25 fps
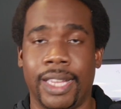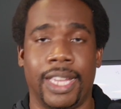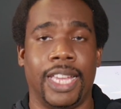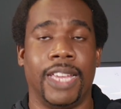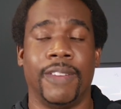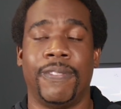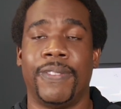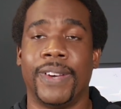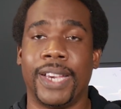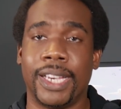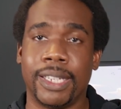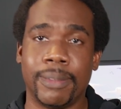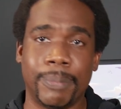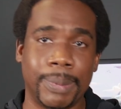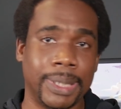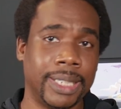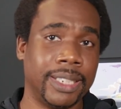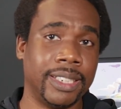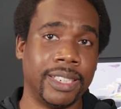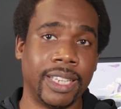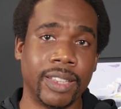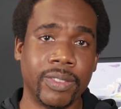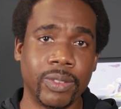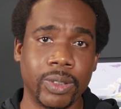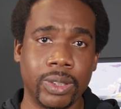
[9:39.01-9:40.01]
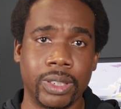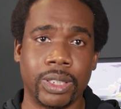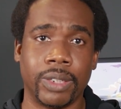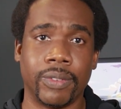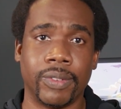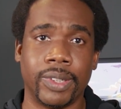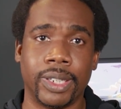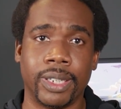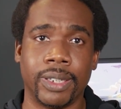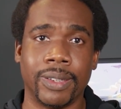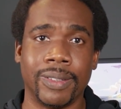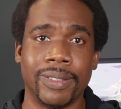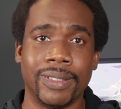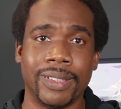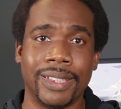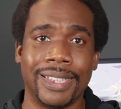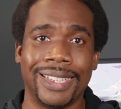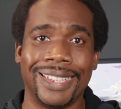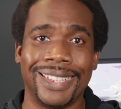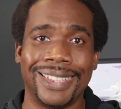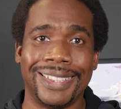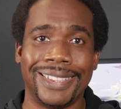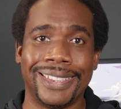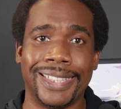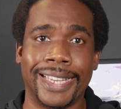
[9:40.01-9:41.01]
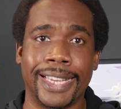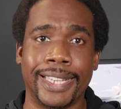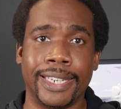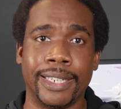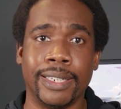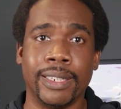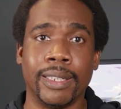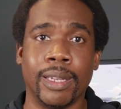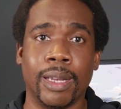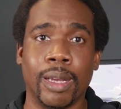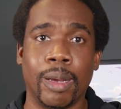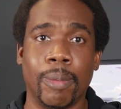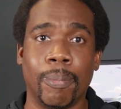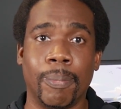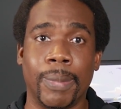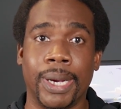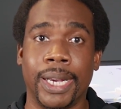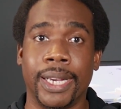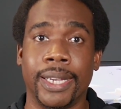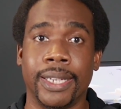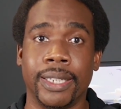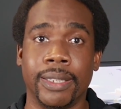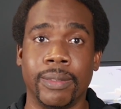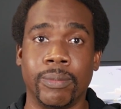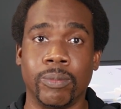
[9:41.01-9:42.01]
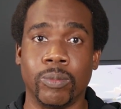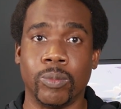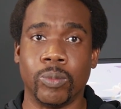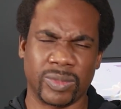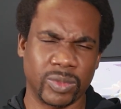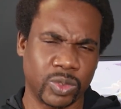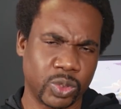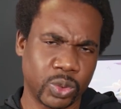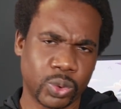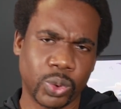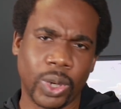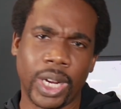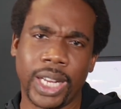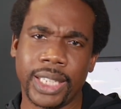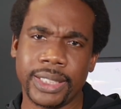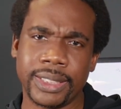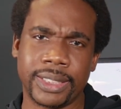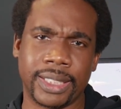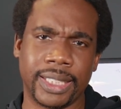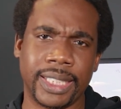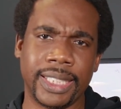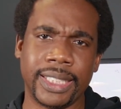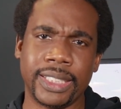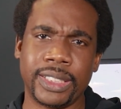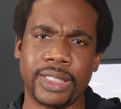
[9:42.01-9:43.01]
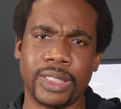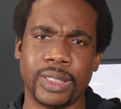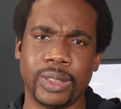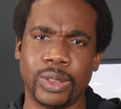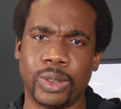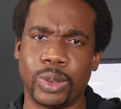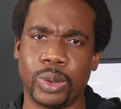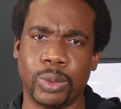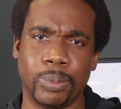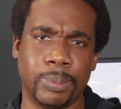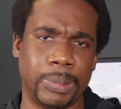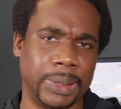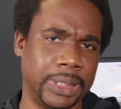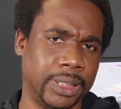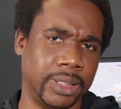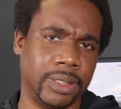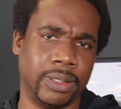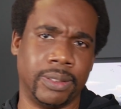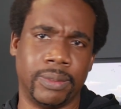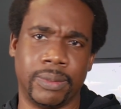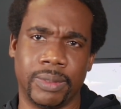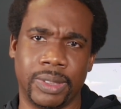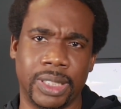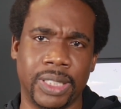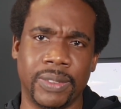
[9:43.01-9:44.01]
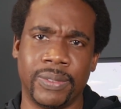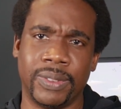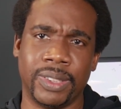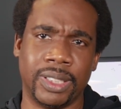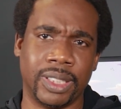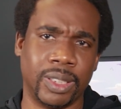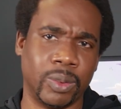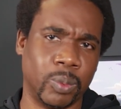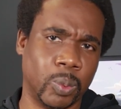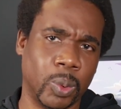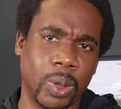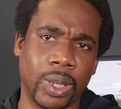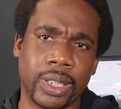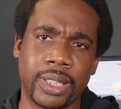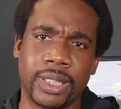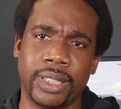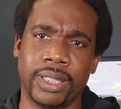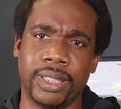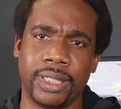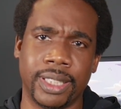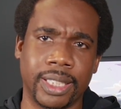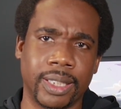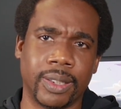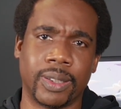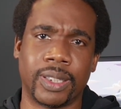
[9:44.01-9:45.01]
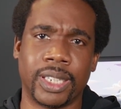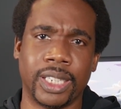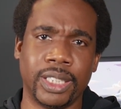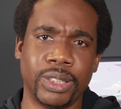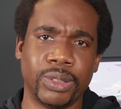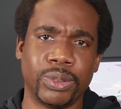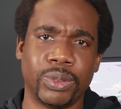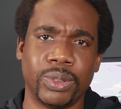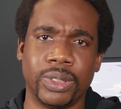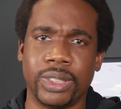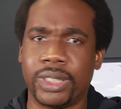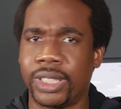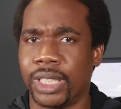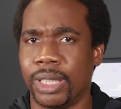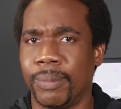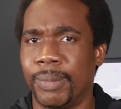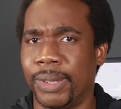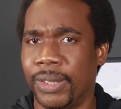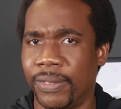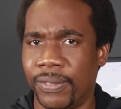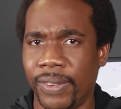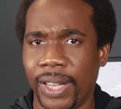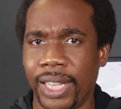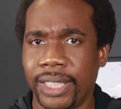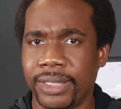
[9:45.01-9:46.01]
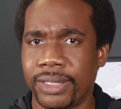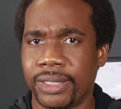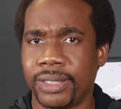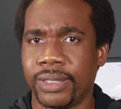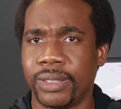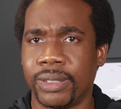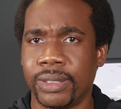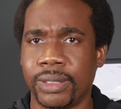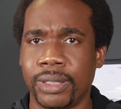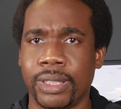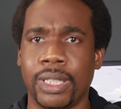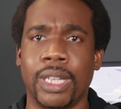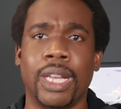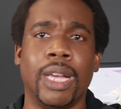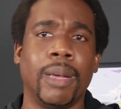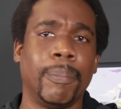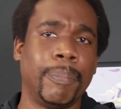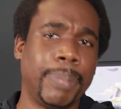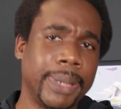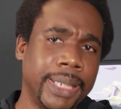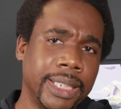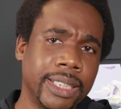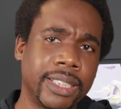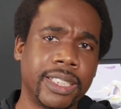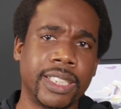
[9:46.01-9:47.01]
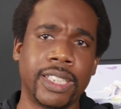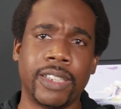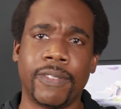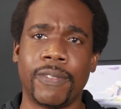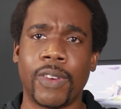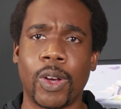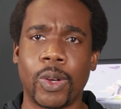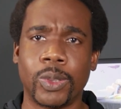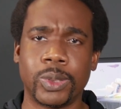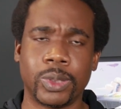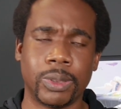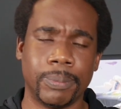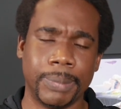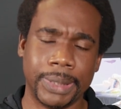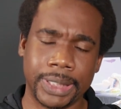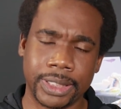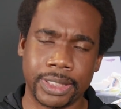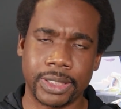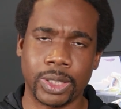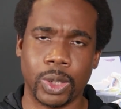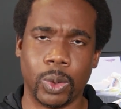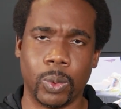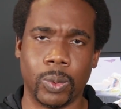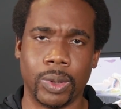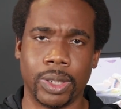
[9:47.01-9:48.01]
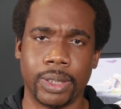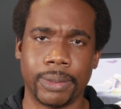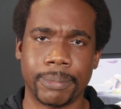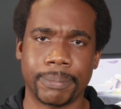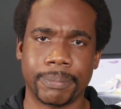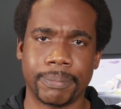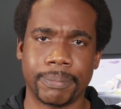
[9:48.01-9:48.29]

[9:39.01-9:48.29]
If I had been another career, then my translation to living and working in another country could have been faster, but it could have also been slower.